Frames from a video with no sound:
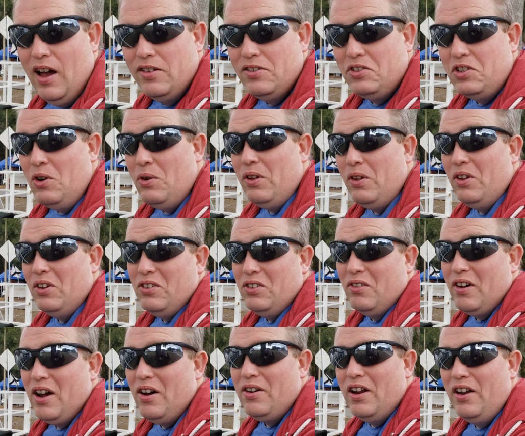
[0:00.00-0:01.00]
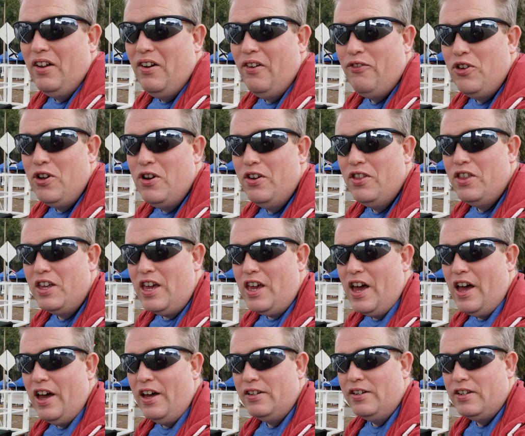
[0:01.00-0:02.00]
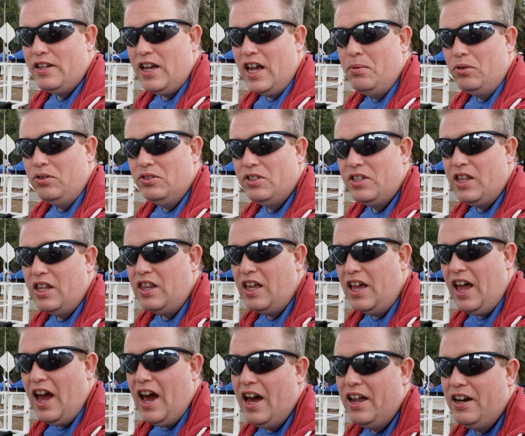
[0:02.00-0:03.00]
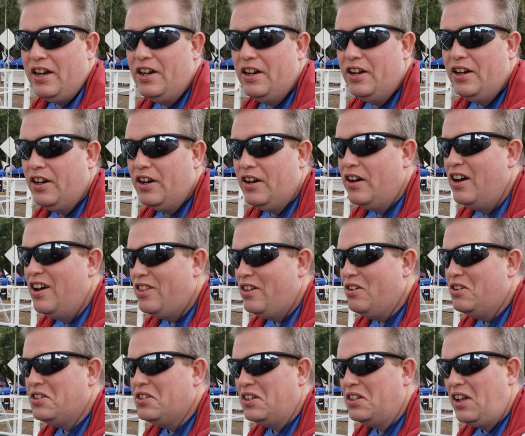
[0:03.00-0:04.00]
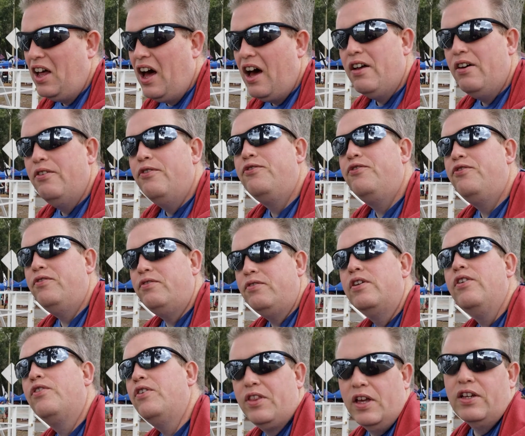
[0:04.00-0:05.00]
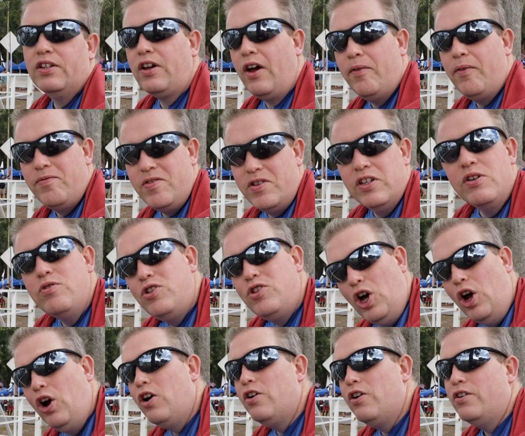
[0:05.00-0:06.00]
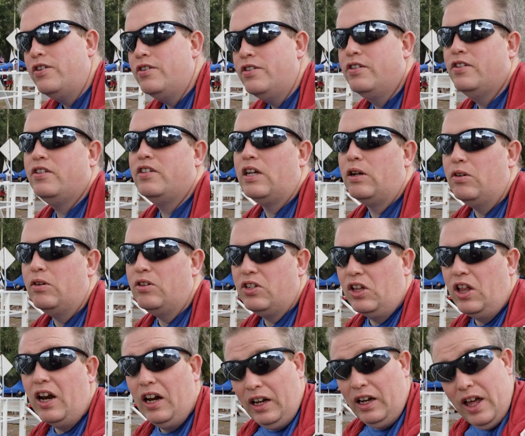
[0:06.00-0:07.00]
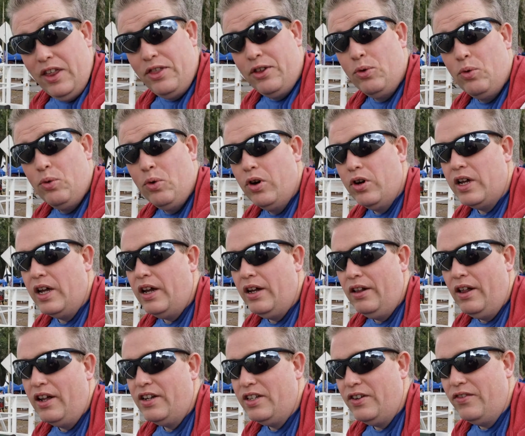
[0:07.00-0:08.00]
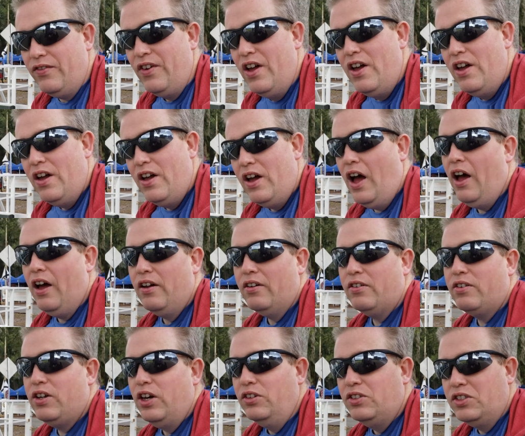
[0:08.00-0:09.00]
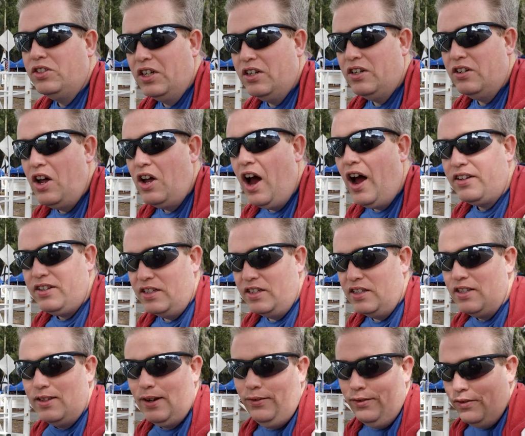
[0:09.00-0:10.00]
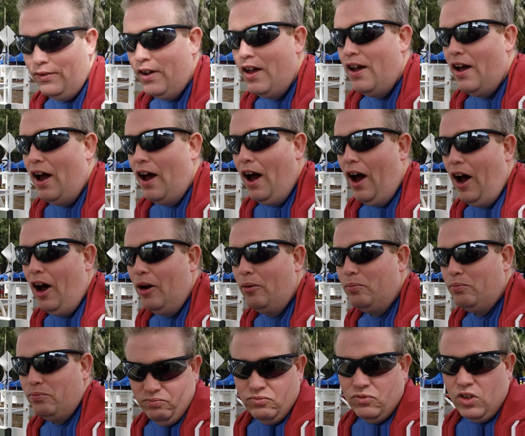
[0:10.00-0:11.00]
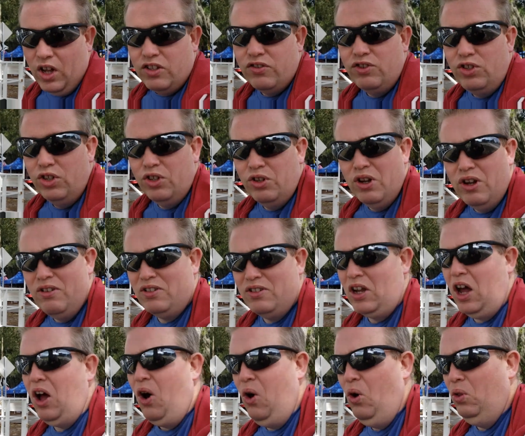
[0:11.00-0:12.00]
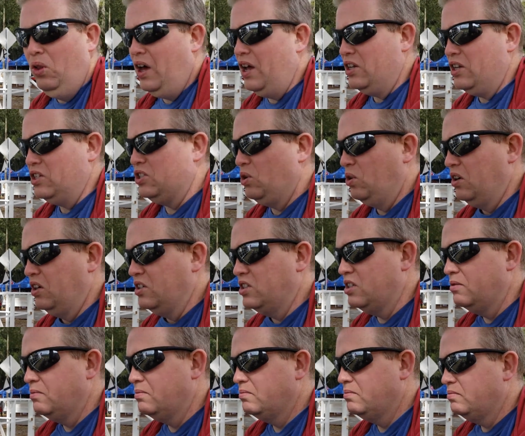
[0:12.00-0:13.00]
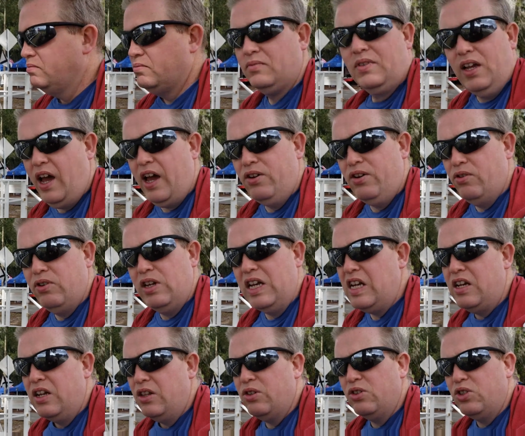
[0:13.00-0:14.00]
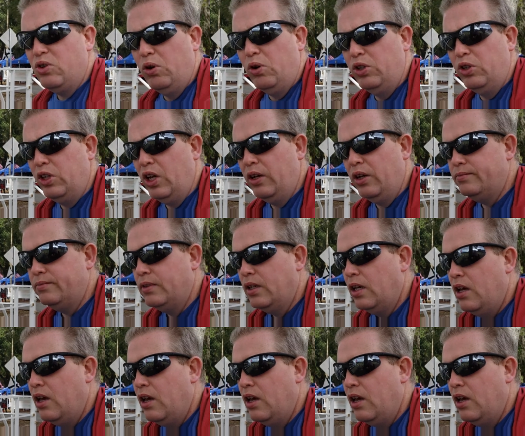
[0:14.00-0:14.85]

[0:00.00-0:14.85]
So we looked around at a few of the uh, tables that they had here. There's a lot of different things, obviously the tartans, there was a lot of leather working, lots of uh, Celtic knots and stuff. Um, lots of jewelry. saw a whole lot of swords. I don't need another sword there.